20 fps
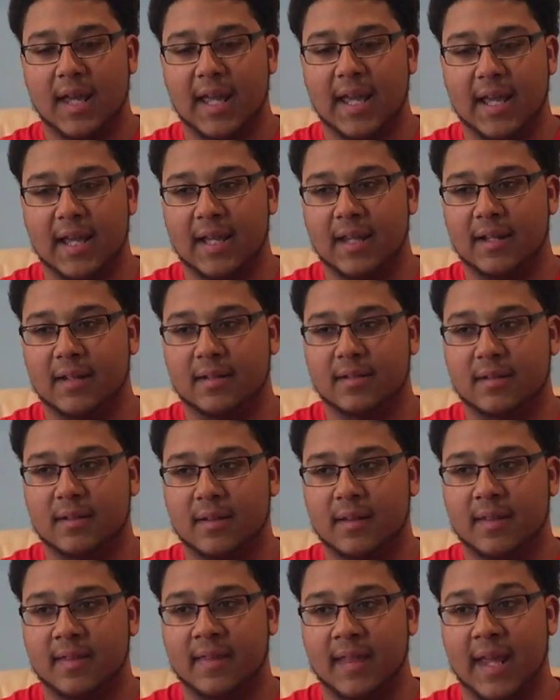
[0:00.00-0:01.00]
and
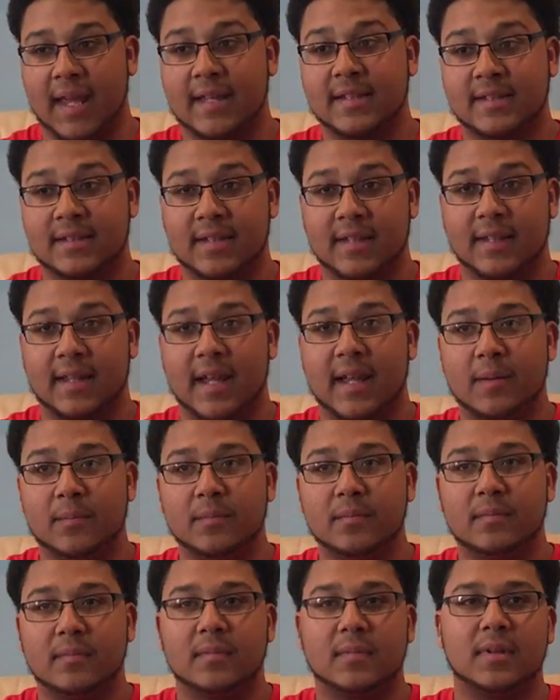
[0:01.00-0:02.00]
thanks to
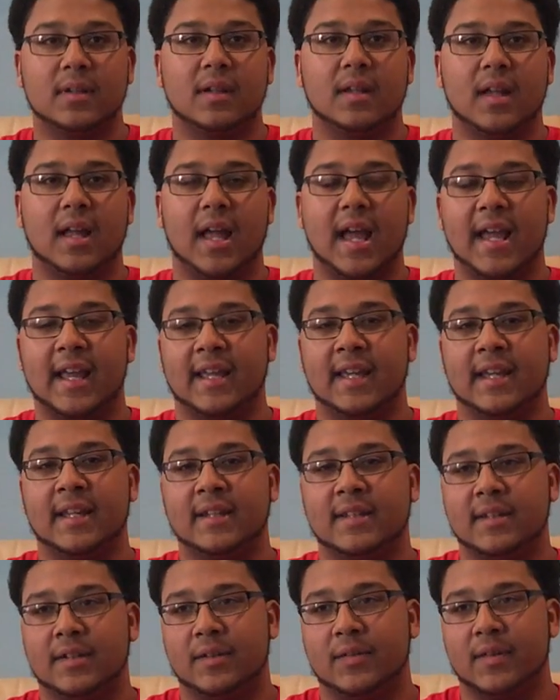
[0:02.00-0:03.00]
them I
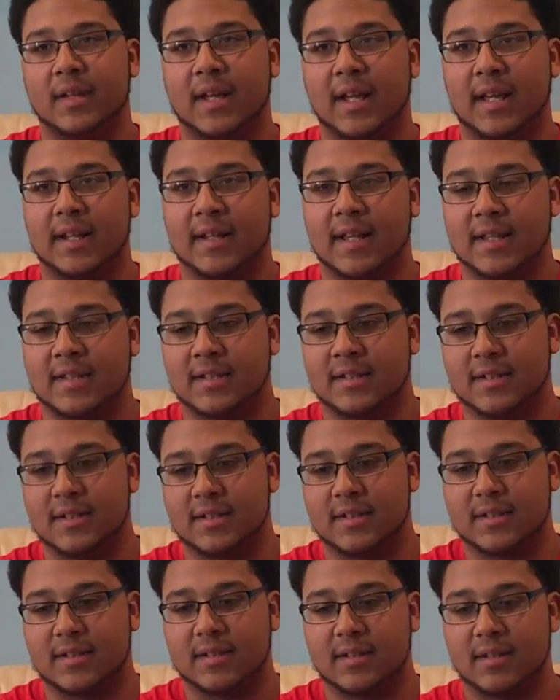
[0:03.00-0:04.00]
get to do that, and that's
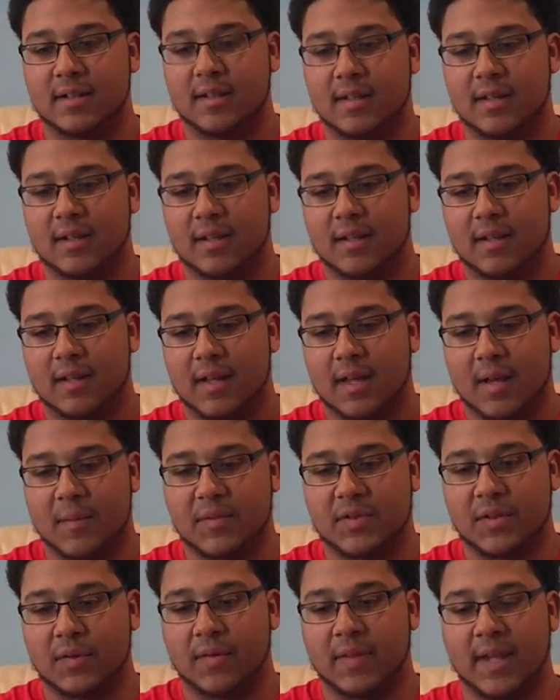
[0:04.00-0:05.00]
just
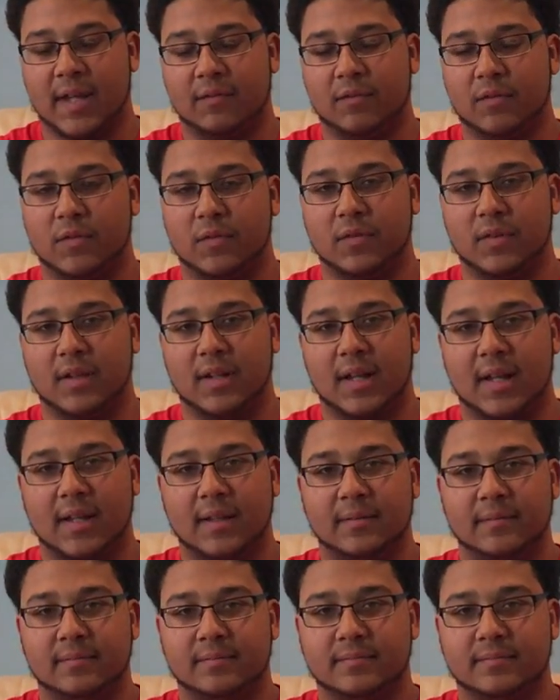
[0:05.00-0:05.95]
I'm so thankful for that.